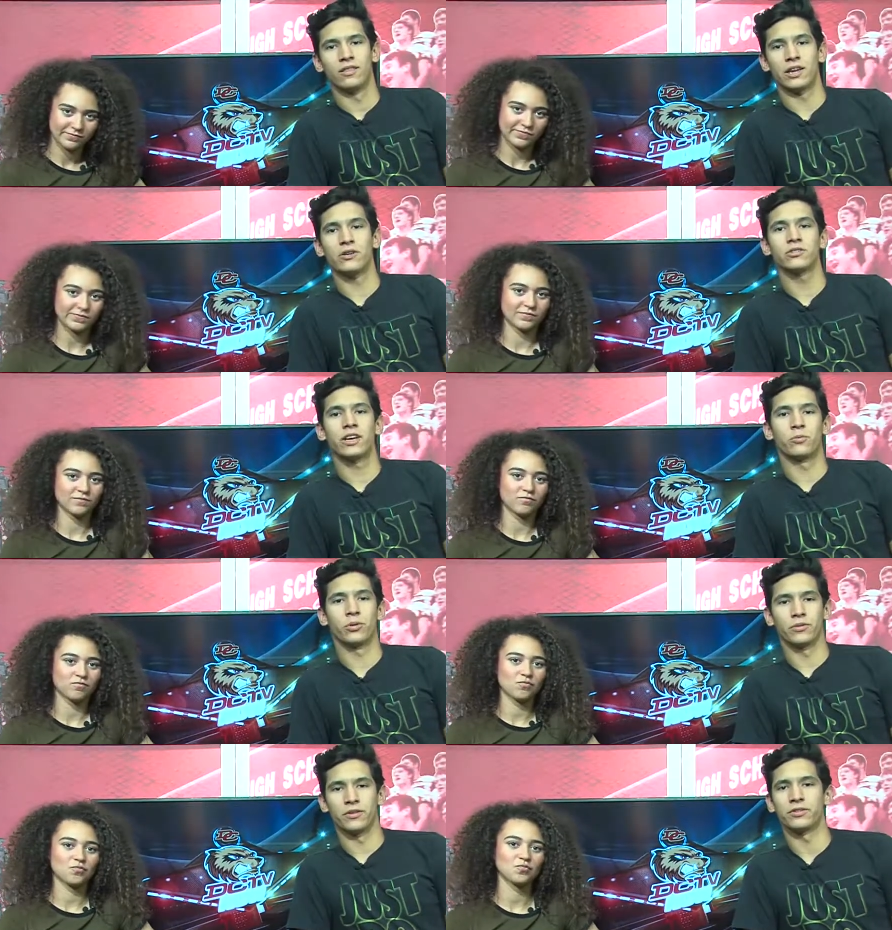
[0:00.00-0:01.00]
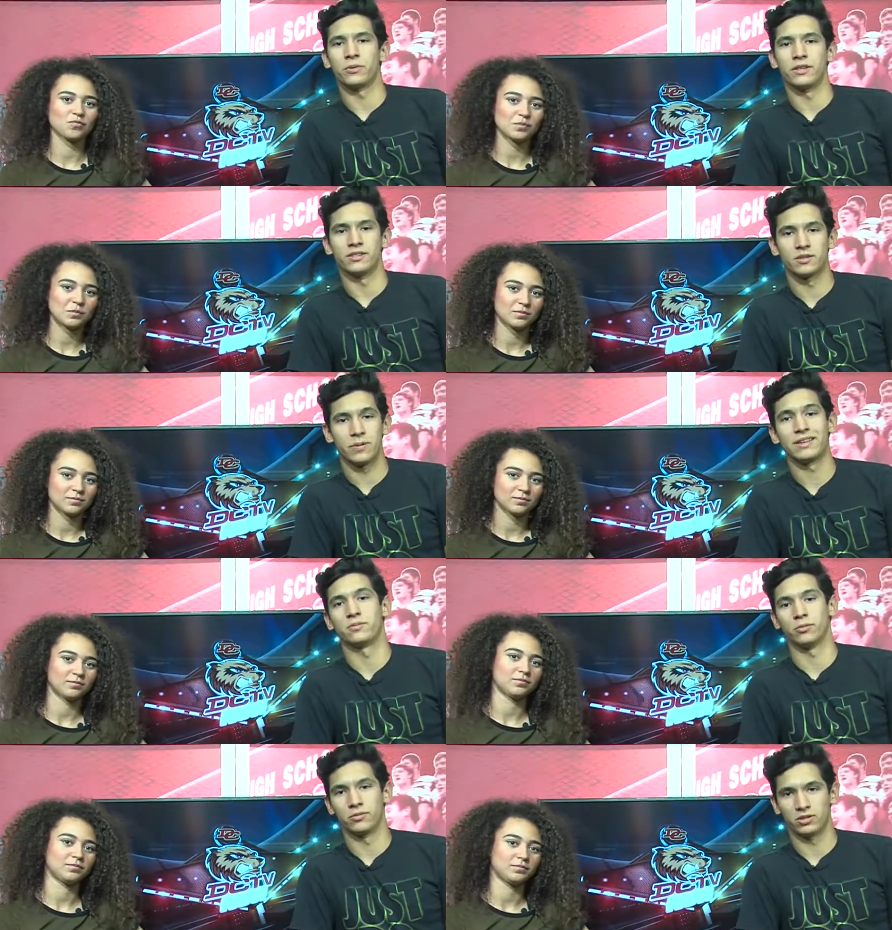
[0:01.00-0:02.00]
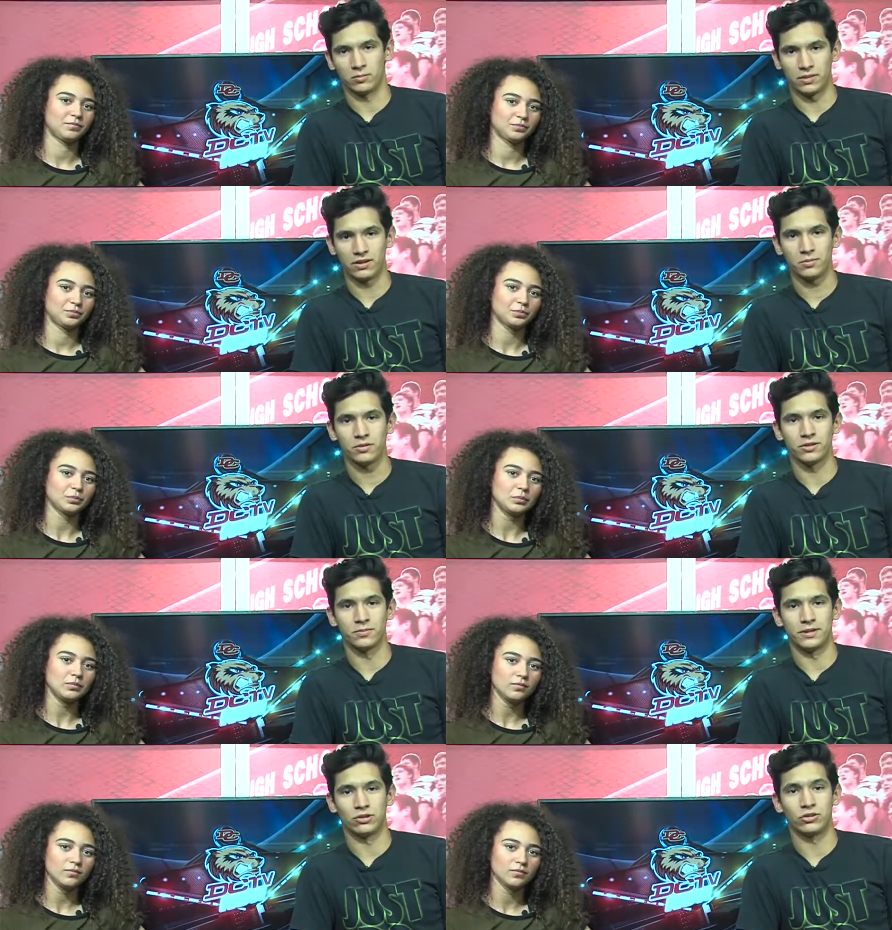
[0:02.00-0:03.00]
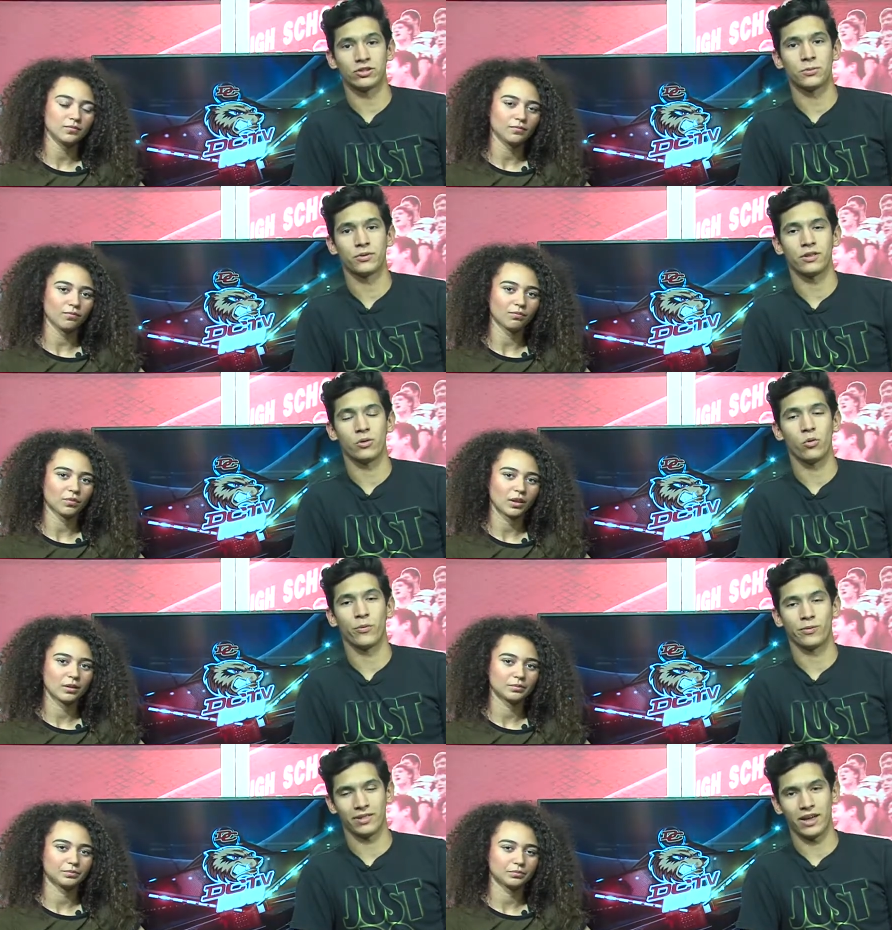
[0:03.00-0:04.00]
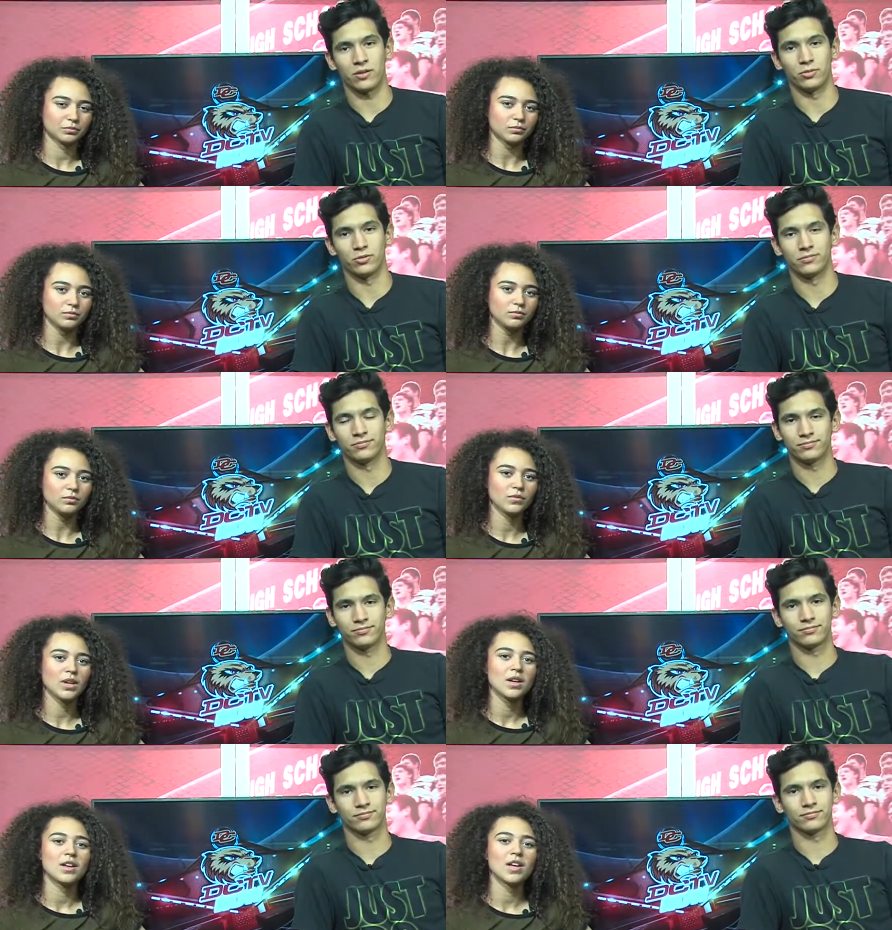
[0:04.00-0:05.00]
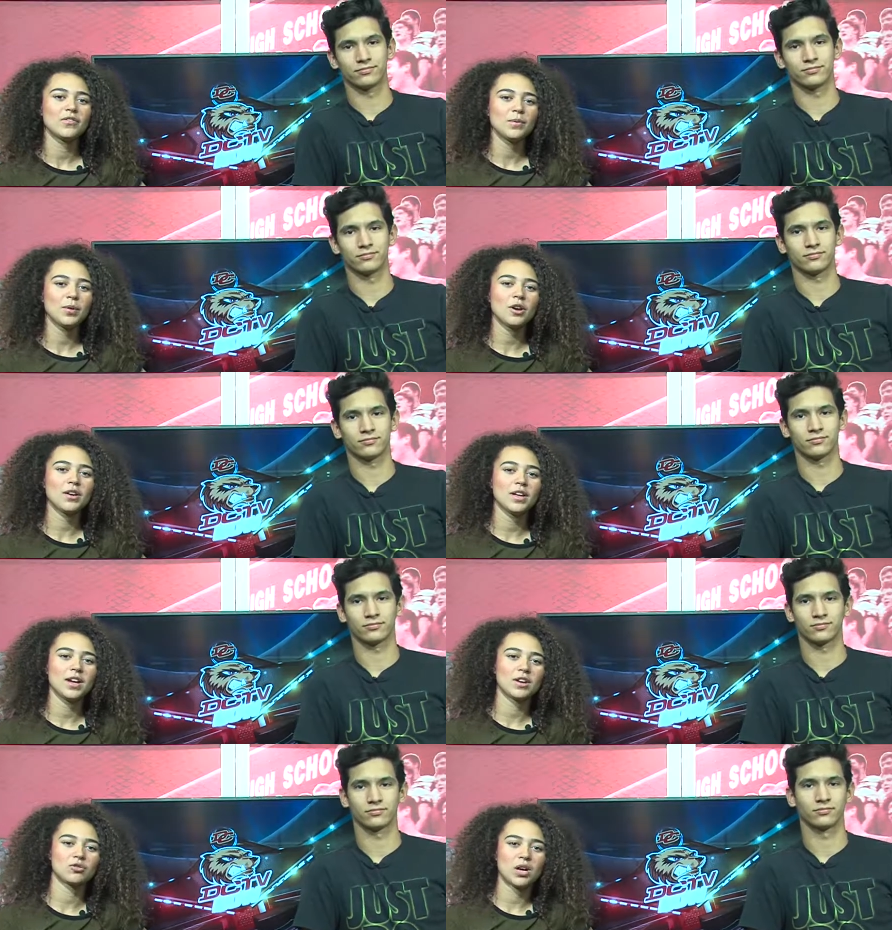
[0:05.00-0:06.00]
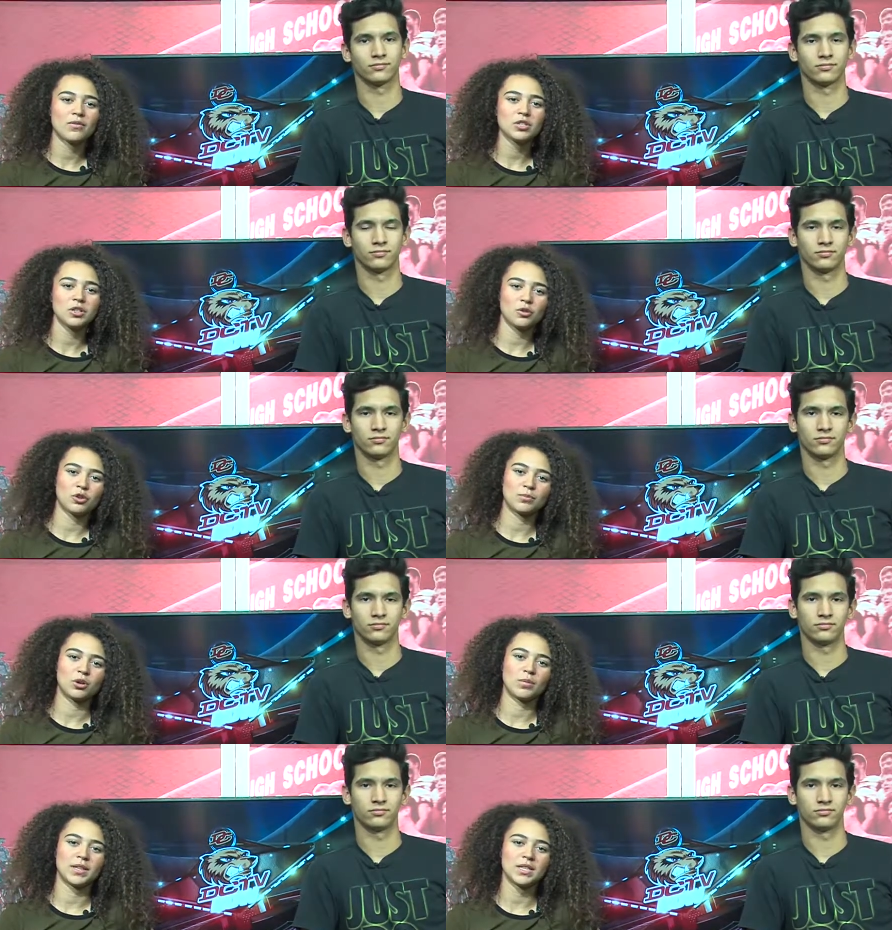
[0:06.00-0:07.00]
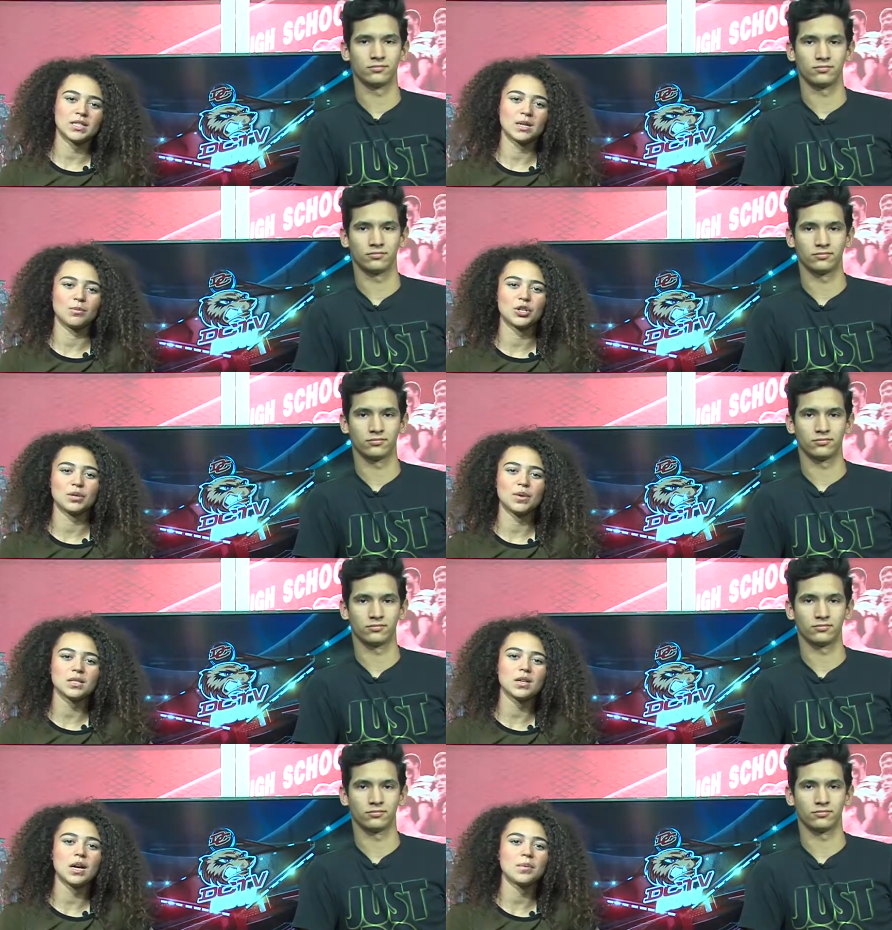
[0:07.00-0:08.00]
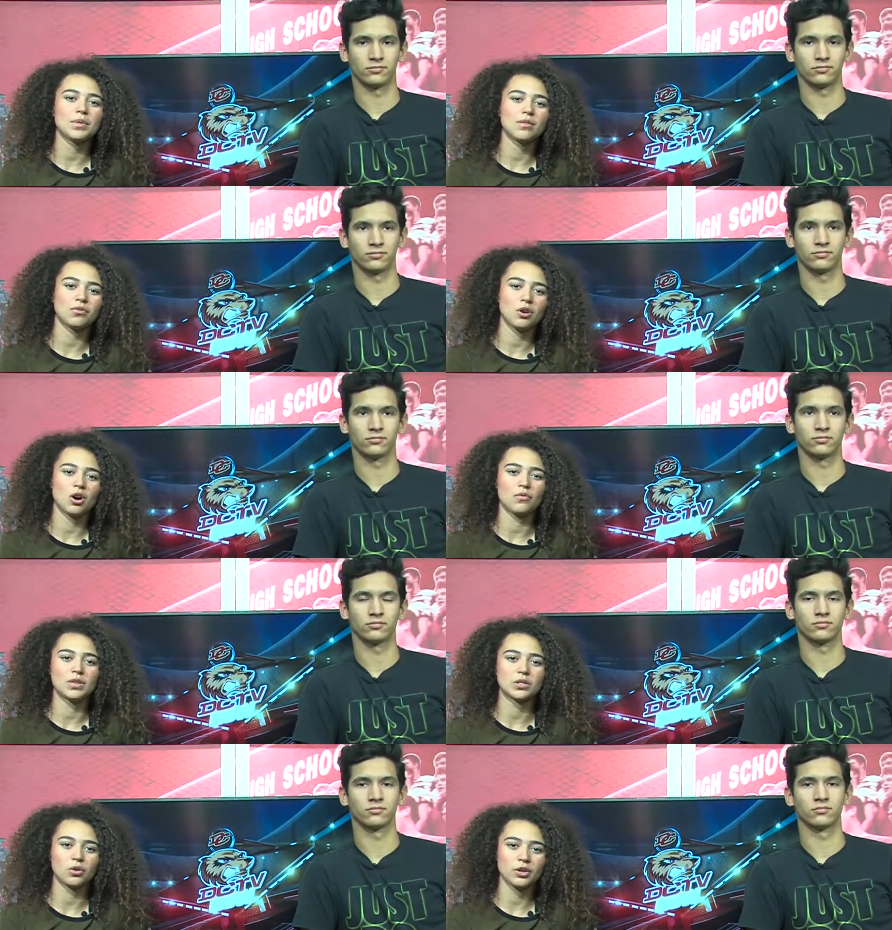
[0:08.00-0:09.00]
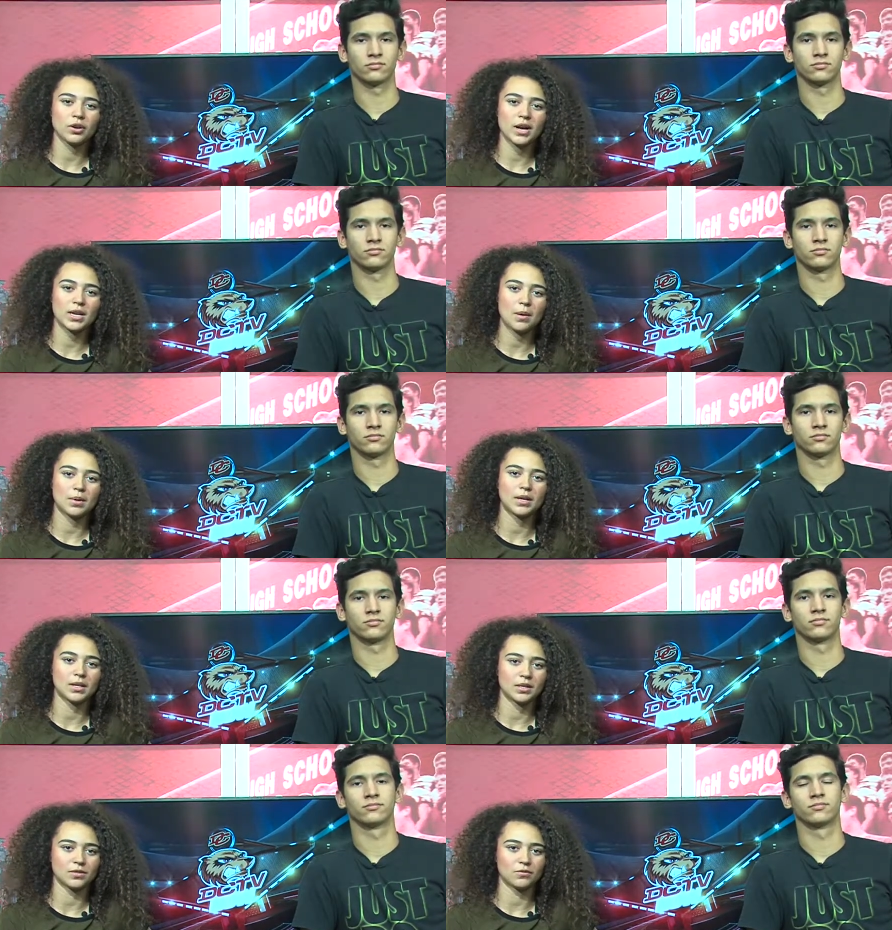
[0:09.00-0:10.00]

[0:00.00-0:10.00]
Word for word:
Speaker 1: The character Edward for this week is dependable. Dependable is being trustworthy or reliable.
Speaker 2: If you plan on getting a driver's or learner's permit this summer, you must sign up in the front office or your ADAP and attendance